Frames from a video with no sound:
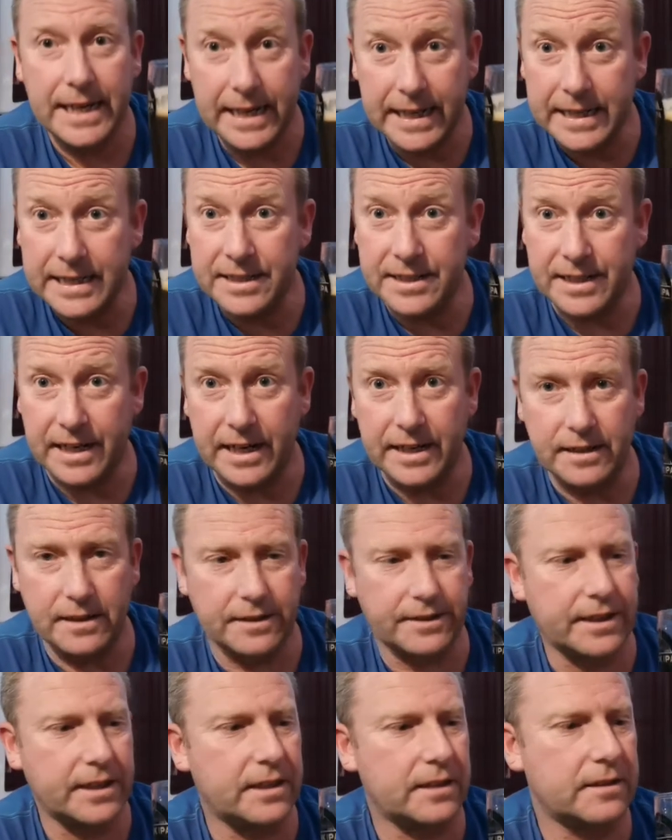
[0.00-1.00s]
he said, I
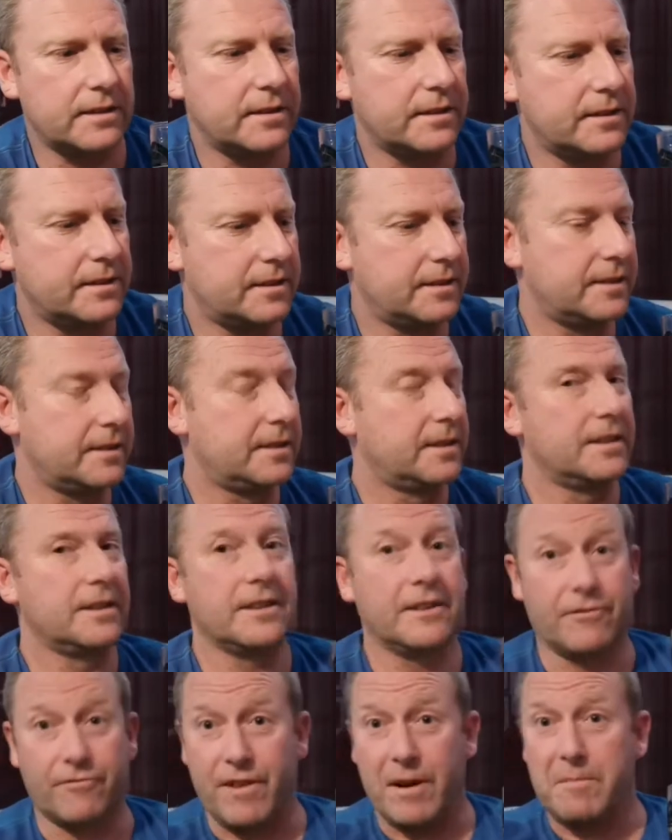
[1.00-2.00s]
think,
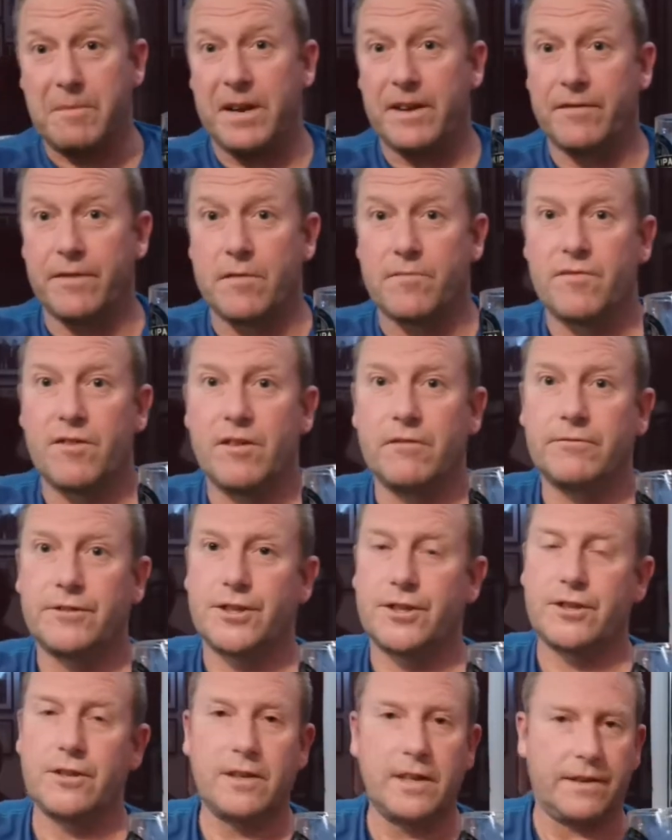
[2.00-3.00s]
correct me if I'm wrong,
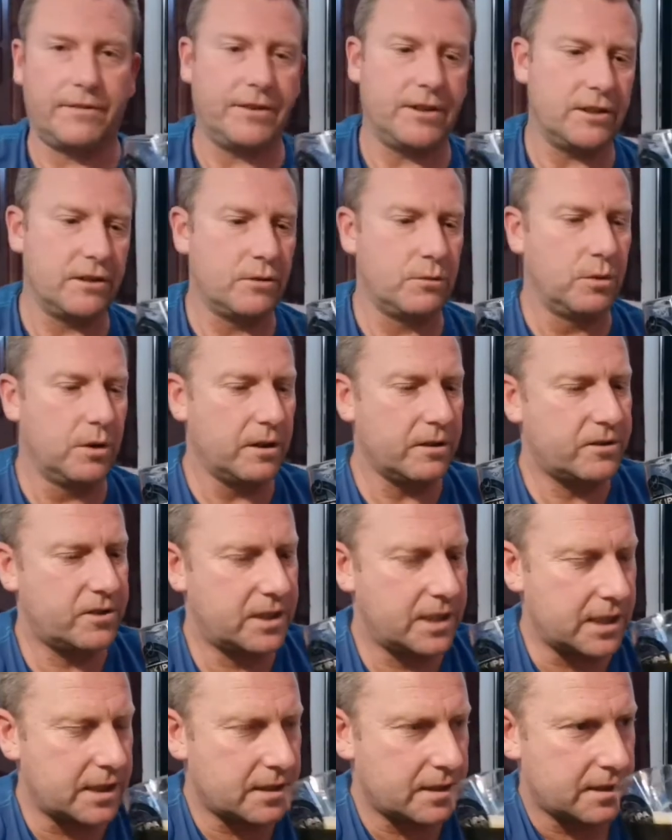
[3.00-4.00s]
Scott, if you do watch
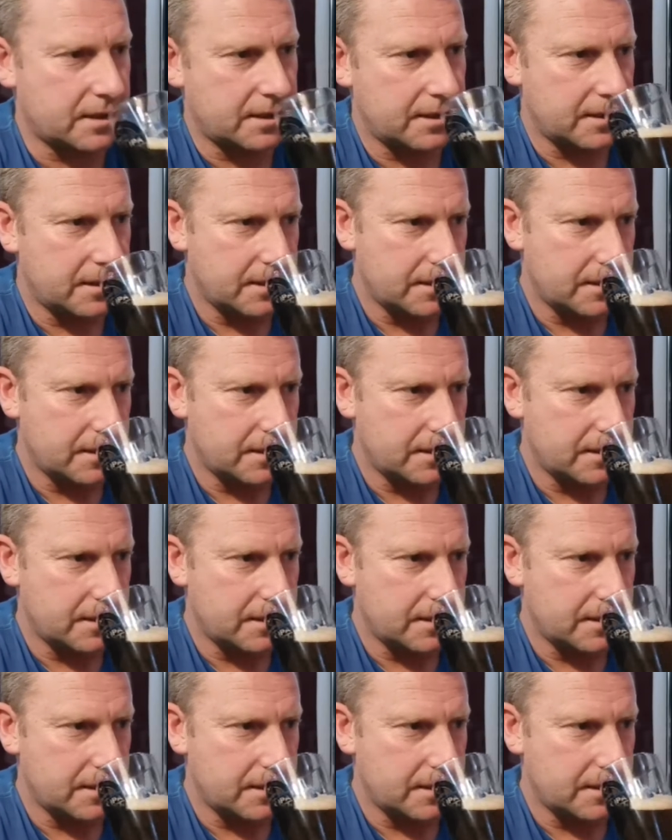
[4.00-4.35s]
this,